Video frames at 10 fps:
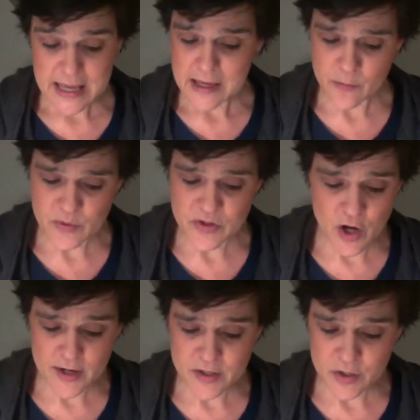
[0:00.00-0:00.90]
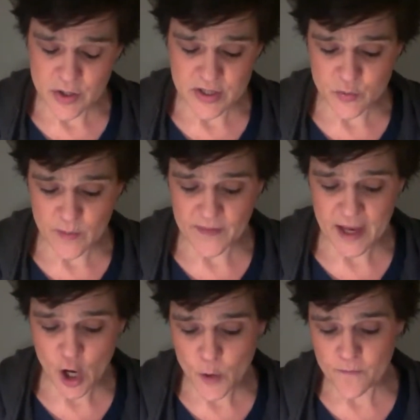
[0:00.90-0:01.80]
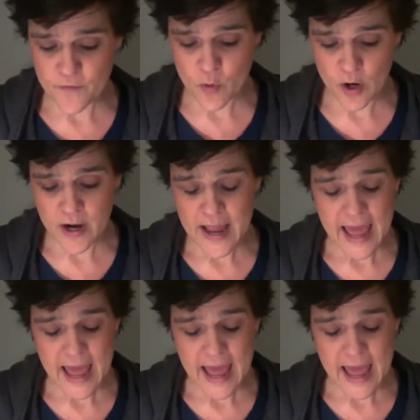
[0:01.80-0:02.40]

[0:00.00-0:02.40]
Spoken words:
It was not as good as what they had hoped for